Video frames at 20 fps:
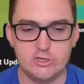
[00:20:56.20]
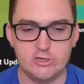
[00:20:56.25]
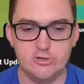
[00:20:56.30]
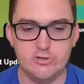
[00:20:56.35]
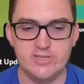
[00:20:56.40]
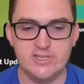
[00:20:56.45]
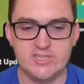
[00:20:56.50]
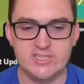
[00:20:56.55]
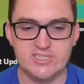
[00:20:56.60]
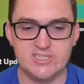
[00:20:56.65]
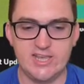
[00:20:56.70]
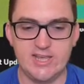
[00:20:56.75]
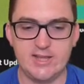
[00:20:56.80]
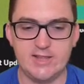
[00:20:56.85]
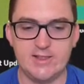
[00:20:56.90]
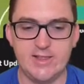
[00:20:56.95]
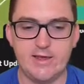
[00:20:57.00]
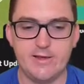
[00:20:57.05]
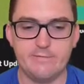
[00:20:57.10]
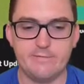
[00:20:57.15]
to the
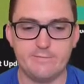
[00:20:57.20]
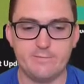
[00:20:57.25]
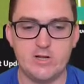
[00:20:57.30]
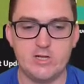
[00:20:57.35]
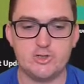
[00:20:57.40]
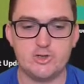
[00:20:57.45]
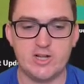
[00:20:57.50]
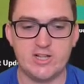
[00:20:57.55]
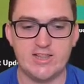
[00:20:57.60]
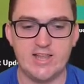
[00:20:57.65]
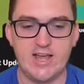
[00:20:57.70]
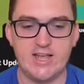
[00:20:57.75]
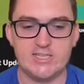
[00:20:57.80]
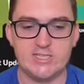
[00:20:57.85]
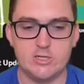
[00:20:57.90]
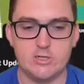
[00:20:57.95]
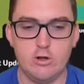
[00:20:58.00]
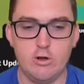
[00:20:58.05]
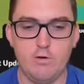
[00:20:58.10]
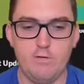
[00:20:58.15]
second leg. And Fredrik
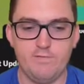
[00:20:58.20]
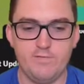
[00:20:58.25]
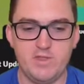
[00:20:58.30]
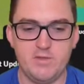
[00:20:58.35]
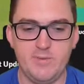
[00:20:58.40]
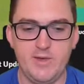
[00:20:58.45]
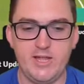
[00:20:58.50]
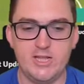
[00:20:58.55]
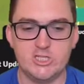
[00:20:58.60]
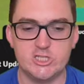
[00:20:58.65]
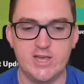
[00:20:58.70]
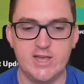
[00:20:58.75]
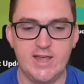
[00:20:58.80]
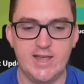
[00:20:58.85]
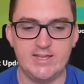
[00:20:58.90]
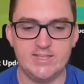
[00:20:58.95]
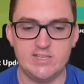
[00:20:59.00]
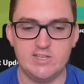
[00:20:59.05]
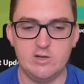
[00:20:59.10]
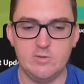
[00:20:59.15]
Larsson off the bench
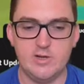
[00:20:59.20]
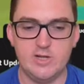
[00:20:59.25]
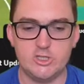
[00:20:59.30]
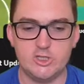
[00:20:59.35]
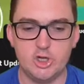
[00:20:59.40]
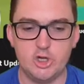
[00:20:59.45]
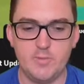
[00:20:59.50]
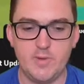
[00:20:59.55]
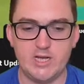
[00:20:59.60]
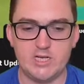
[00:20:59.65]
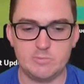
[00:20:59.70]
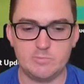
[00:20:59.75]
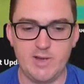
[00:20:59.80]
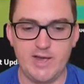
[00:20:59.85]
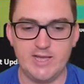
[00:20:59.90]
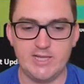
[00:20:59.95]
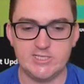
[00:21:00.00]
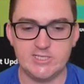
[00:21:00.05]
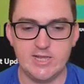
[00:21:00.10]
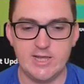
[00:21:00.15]
has a little bit too much
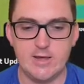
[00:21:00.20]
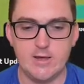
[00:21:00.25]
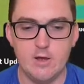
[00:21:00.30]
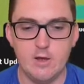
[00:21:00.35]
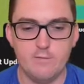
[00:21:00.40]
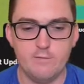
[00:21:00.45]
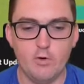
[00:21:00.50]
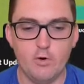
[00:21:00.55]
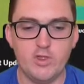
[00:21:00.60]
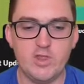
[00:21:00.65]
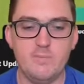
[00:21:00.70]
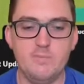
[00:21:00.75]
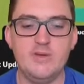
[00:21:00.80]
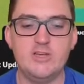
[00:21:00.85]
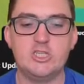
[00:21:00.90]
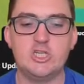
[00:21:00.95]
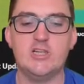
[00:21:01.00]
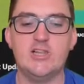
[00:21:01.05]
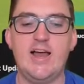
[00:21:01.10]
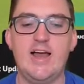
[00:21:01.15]
pace there for the
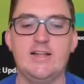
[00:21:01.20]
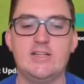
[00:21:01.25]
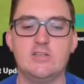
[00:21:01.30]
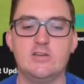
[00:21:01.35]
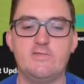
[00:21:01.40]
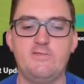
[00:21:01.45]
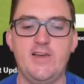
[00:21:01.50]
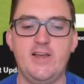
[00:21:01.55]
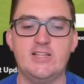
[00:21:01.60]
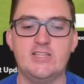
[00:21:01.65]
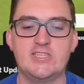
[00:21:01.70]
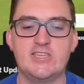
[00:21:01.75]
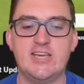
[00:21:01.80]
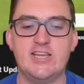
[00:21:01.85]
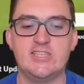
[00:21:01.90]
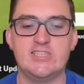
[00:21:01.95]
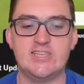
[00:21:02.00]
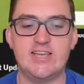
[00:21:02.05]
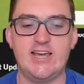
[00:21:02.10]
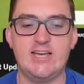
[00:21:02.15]
Midtjylland defence.
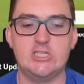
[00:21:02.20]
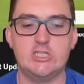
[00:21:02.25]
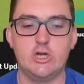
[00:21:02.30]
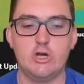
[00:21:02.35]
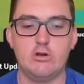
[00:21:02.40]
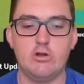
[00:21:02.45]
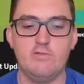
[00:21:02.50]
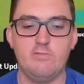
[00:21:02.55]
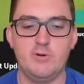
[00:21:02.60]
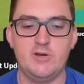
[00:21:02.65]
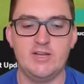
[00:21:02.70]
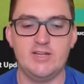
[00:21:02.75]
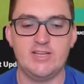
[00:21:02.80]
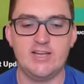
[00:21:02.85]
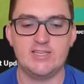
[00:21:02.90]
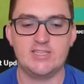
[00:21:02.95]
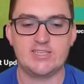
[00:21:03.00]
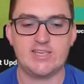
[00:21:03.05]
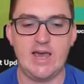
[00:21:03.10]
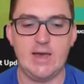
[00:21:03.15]
Gets a shot off, but it
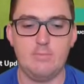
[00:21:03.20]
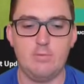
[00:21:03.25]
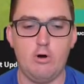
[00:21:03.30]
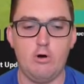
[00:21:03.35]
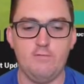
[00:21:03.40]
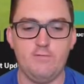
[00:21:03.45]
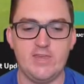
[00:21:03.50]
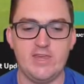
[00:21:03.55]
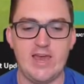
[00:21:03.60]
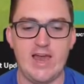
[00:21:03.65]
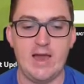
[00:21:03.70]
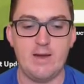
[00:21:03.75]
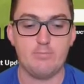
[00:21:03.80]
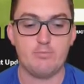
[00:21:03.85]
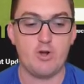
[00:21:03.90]
does come off the